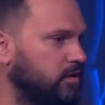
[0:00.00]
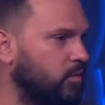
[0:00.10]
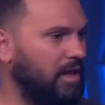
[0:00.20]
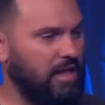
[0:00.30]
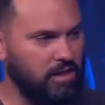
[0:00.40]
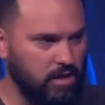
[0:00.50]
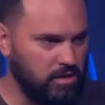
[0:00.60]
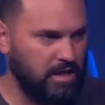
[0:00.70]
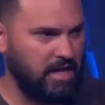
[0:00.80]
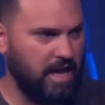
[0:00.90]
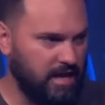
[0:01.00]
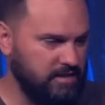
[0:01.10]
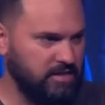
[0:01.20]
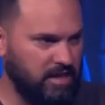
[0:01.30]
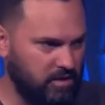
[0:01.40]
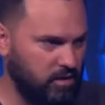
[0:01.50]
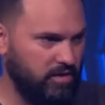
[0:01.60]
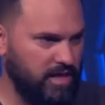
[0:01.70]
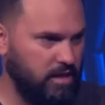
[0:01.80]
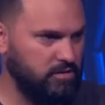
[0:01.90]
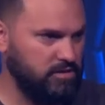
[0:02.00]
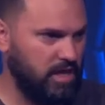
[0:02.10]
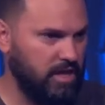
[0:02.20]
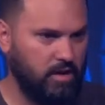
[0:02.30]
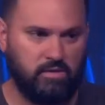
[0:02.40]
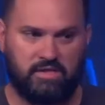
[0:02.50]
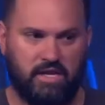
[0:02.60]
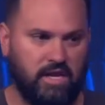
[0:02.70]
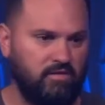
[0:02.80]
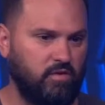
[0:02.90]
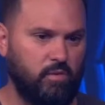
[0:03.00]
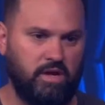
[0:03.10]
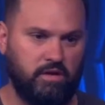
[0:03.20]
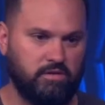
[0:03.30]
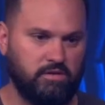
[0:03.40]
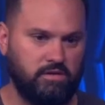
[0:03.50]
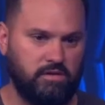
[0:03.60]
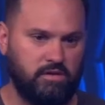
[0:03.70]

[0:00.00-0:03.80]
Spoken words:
While I looked like I had it together on the outside, I was like everyone else,